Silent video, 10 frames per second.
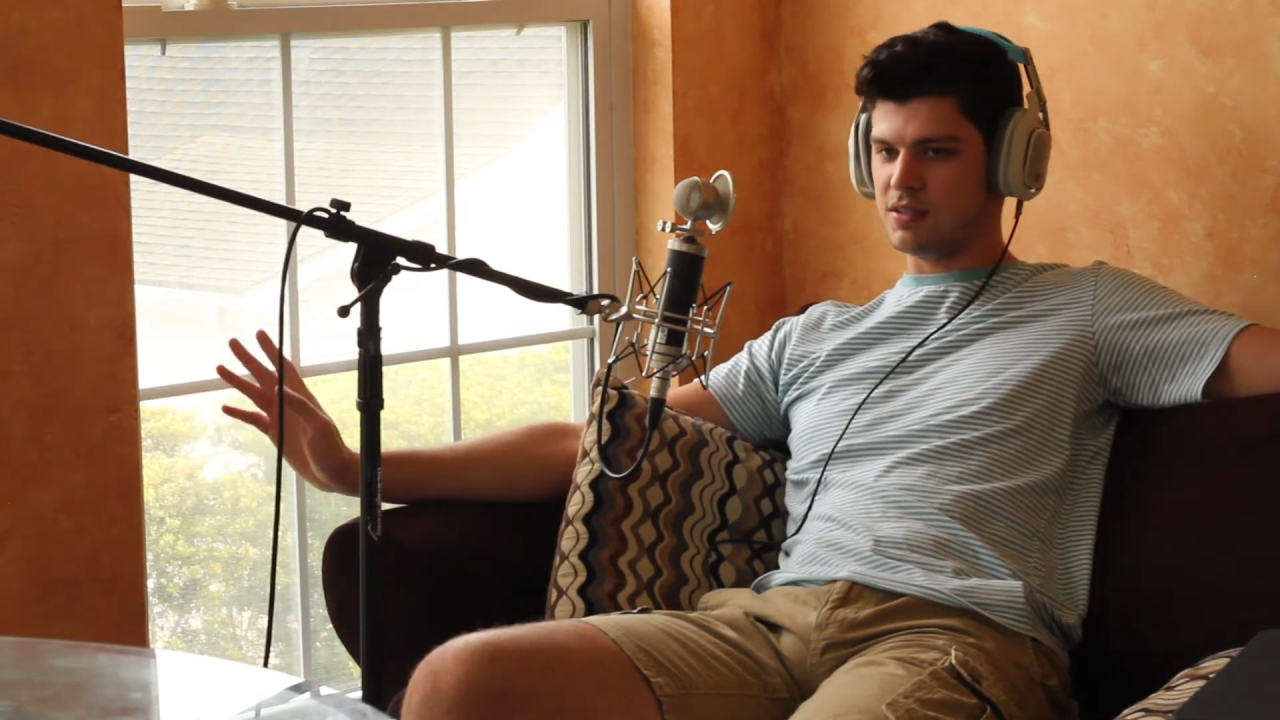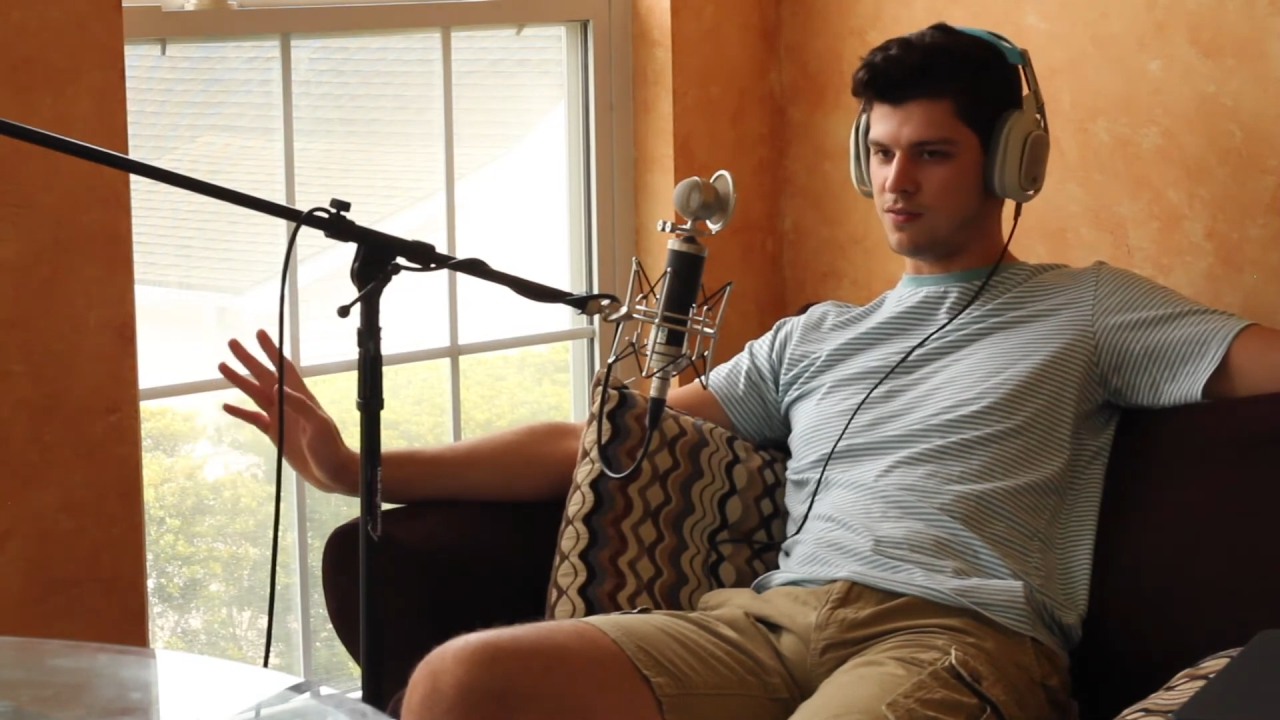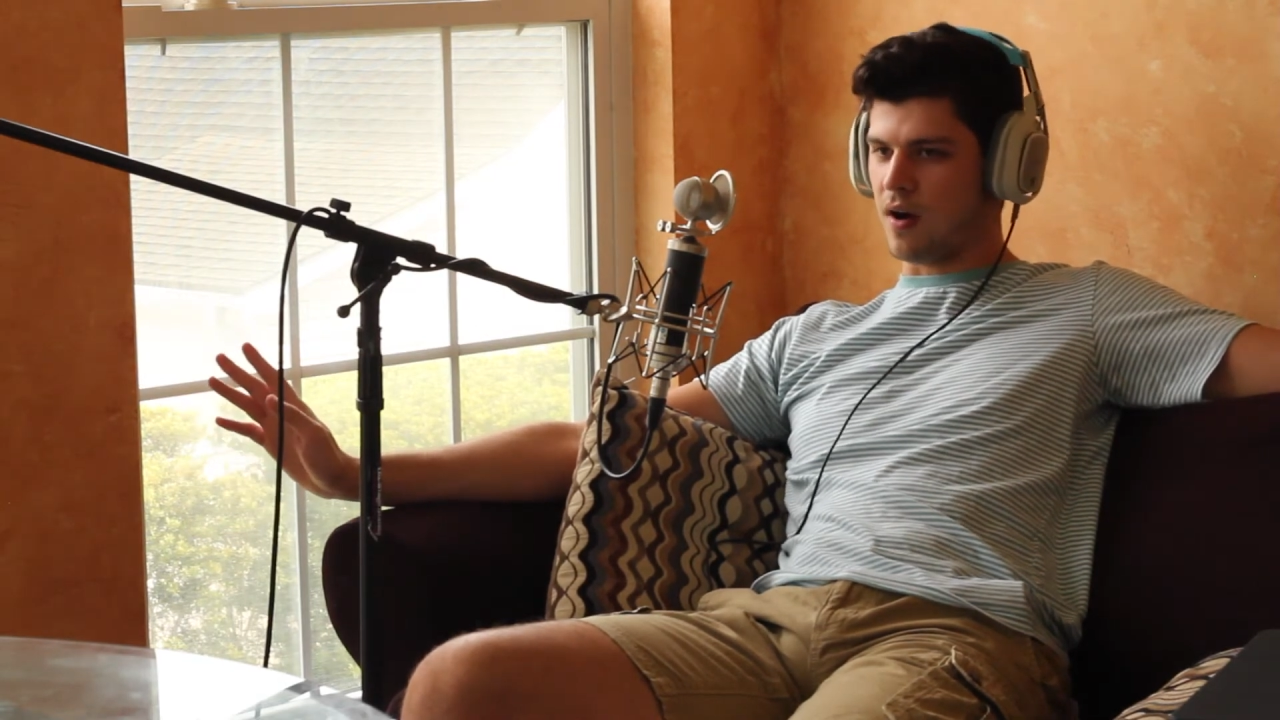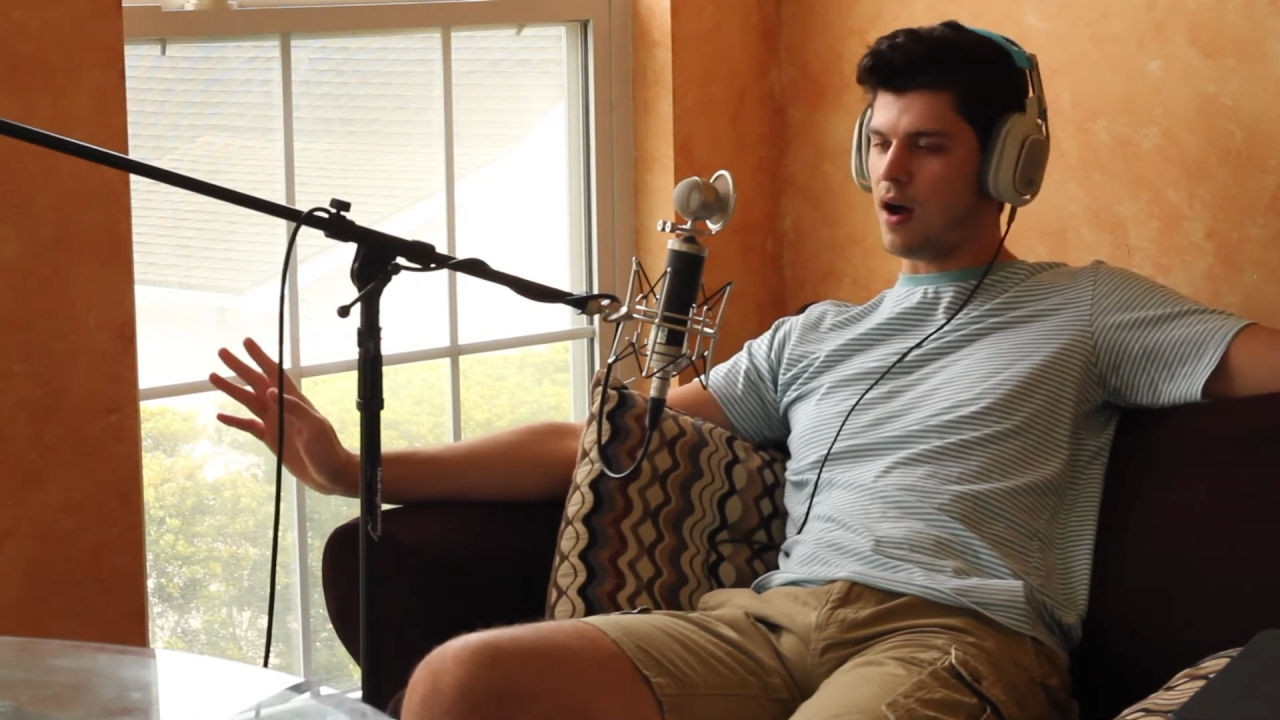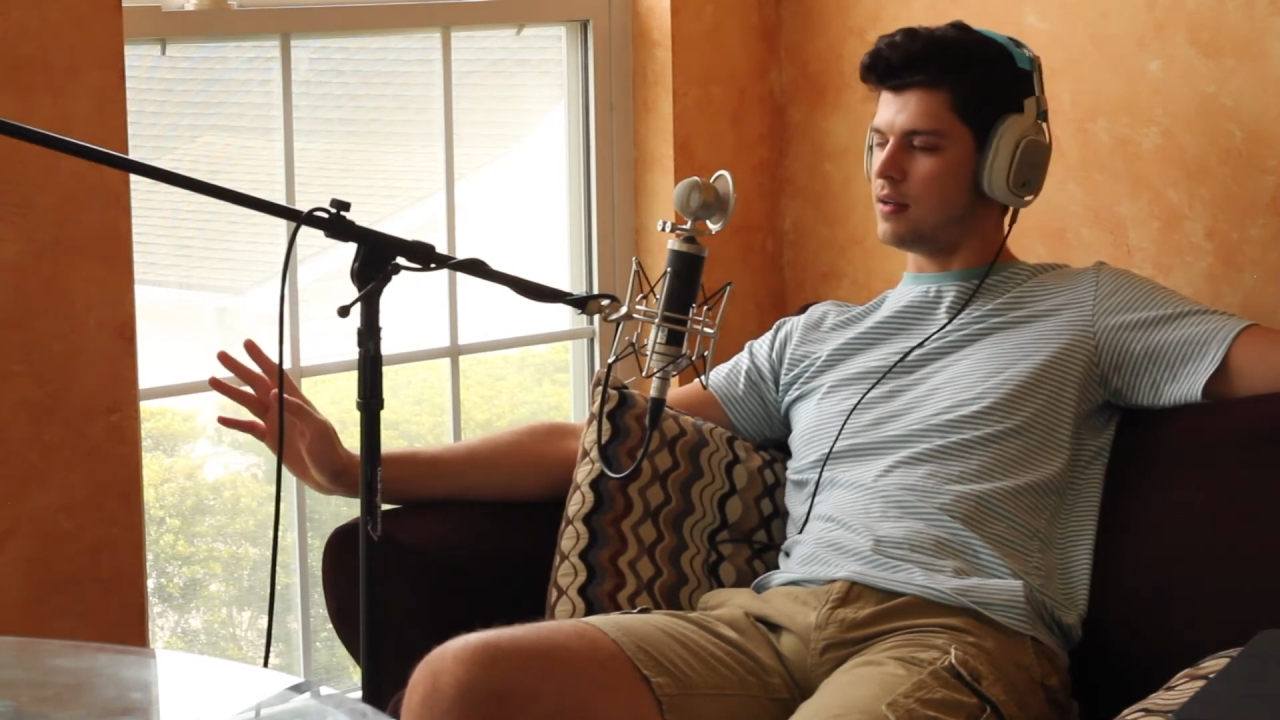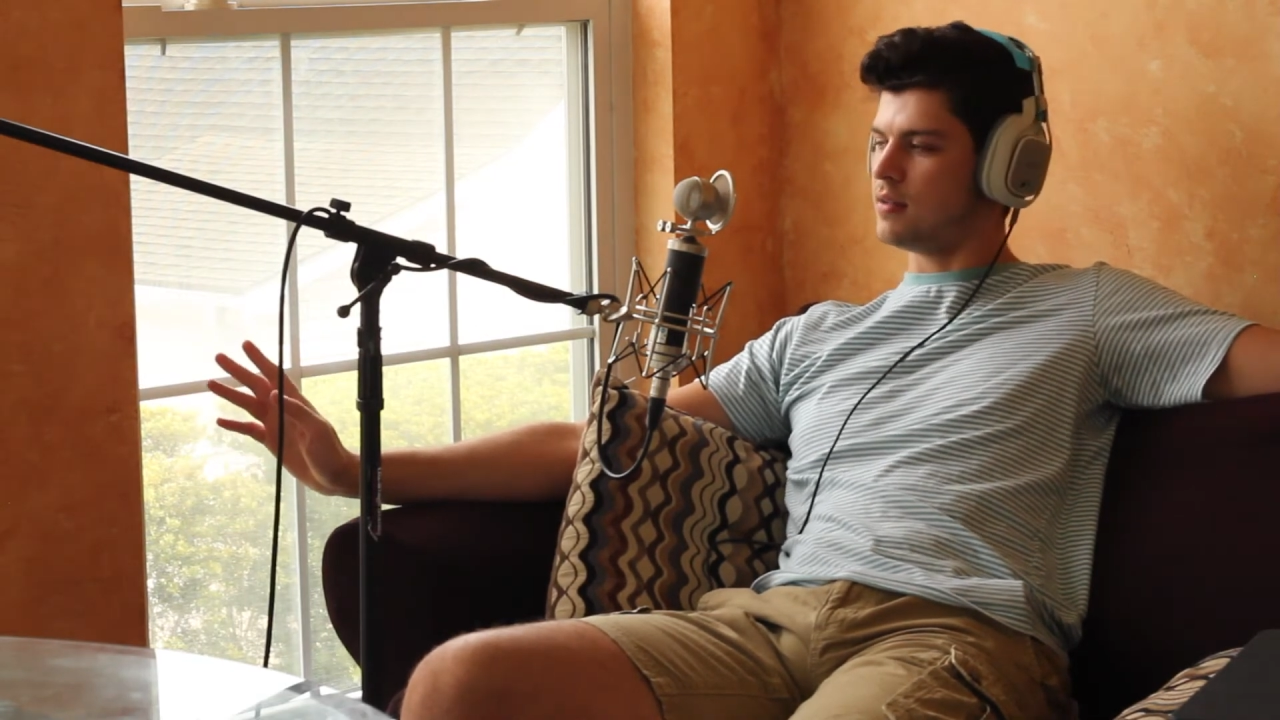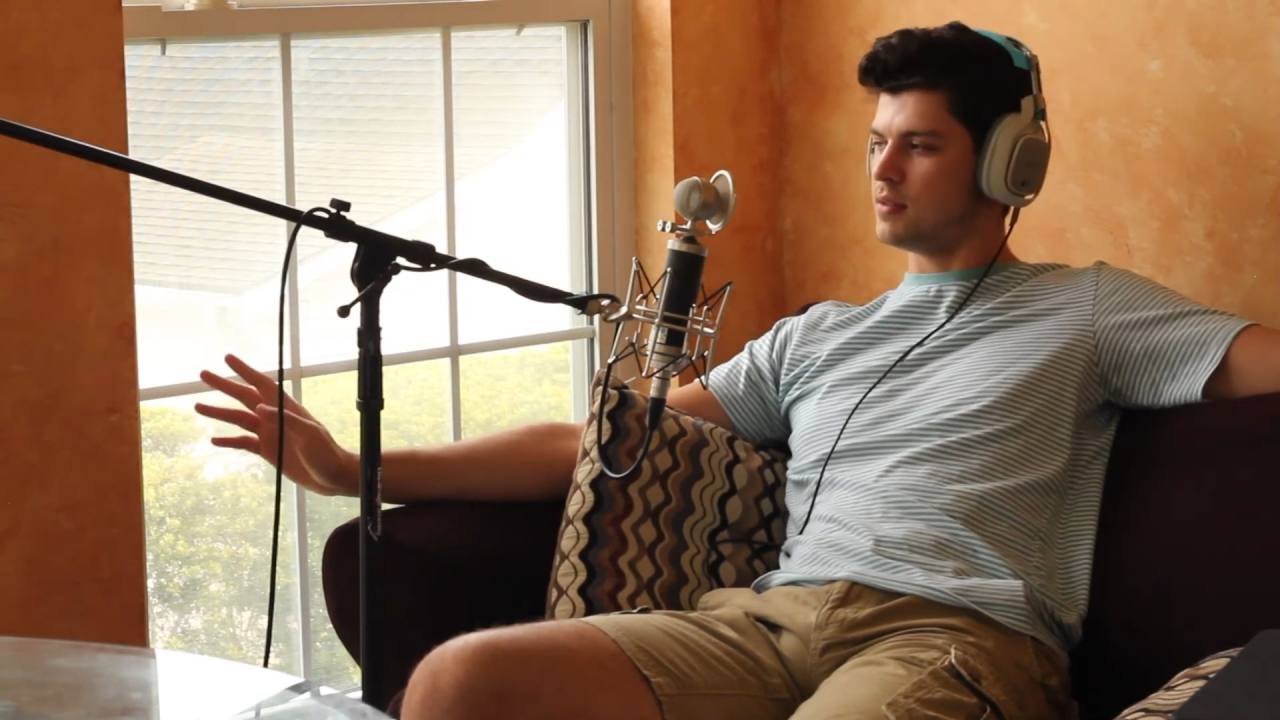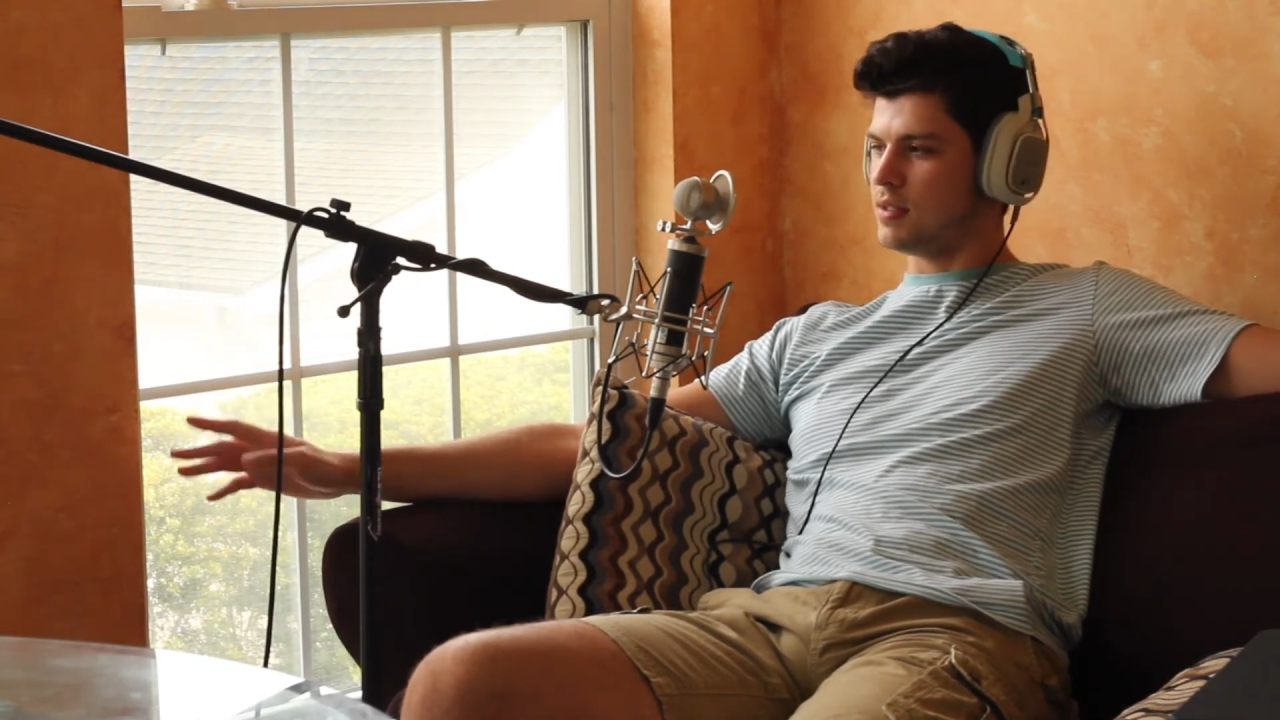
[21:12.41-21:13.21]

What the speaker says: It's fine.